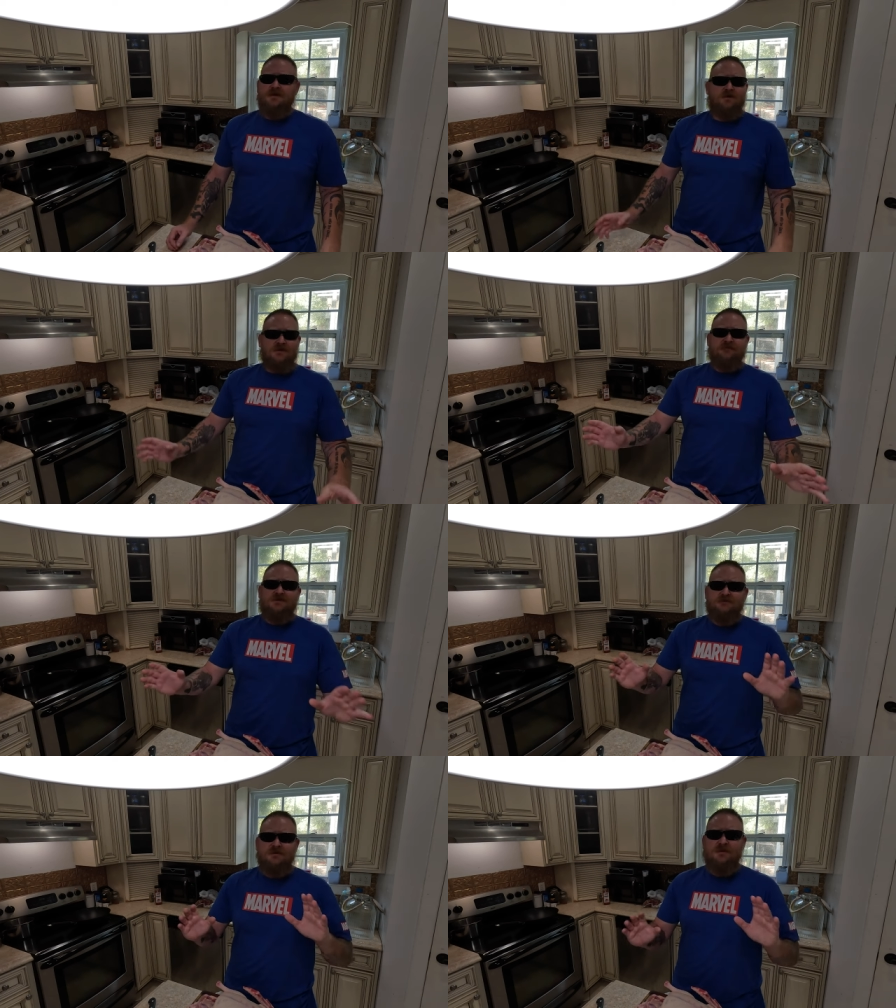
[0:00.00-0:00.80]
Or even
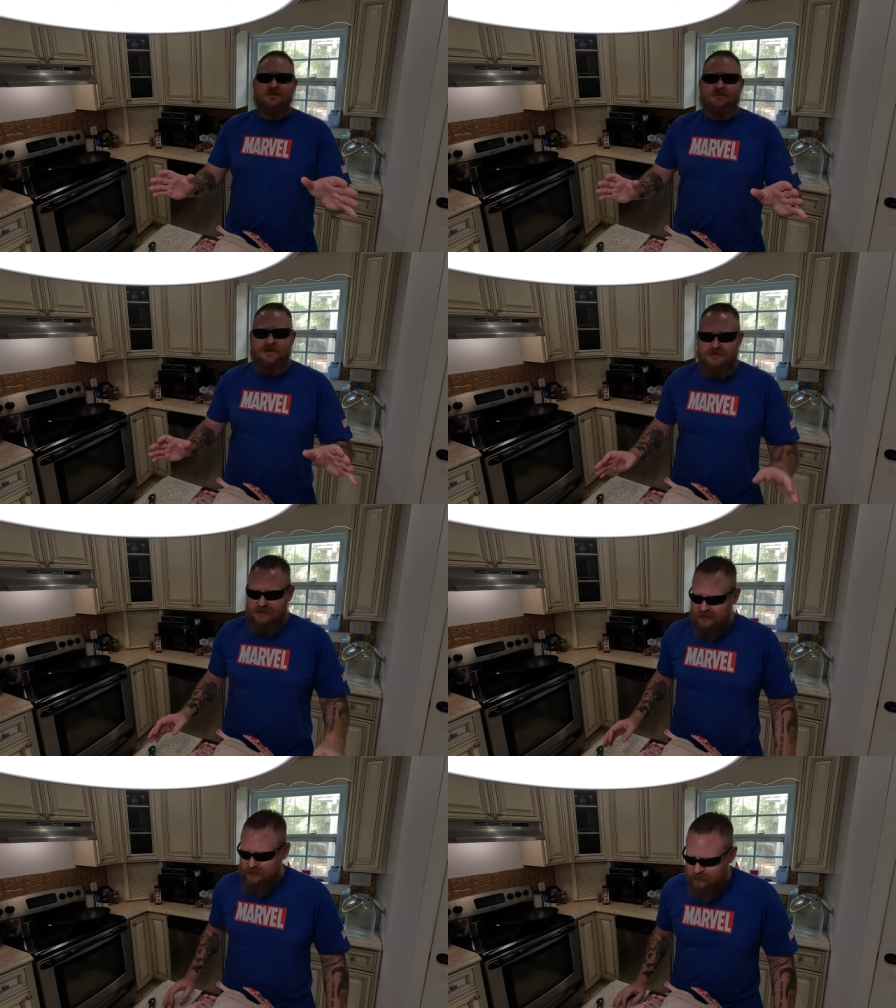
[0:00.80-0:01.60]
if you don't think
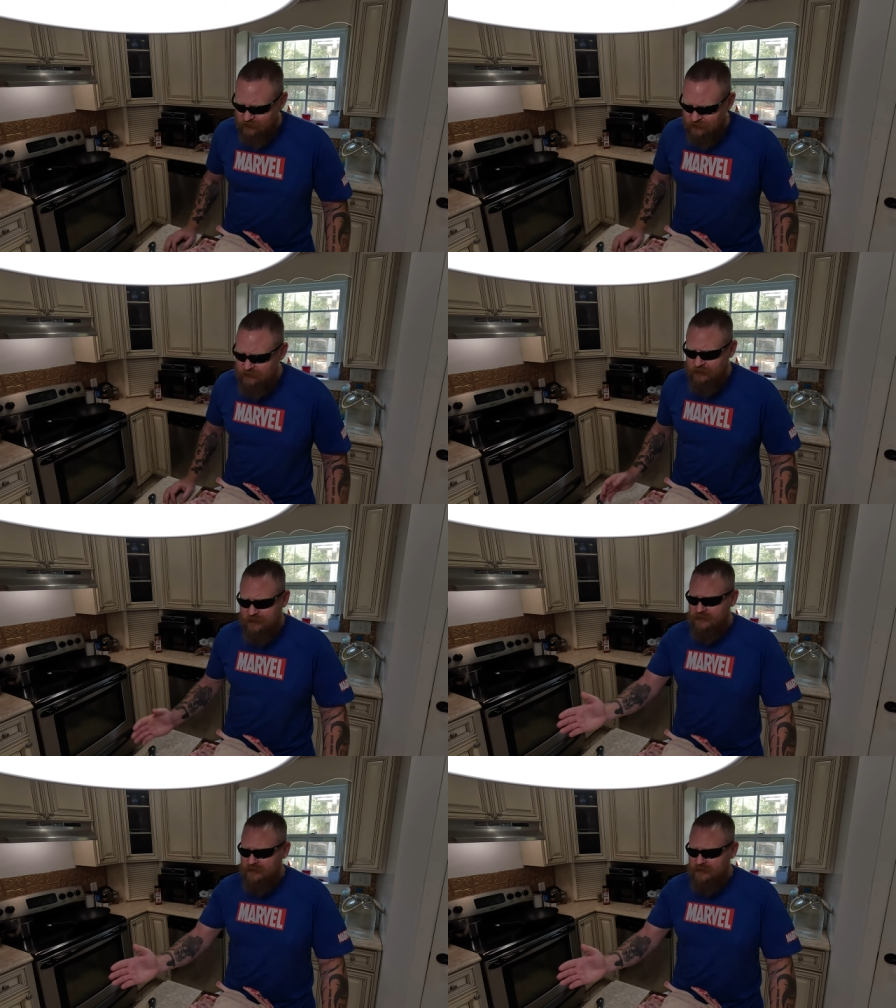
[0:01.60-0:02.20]
they're cool,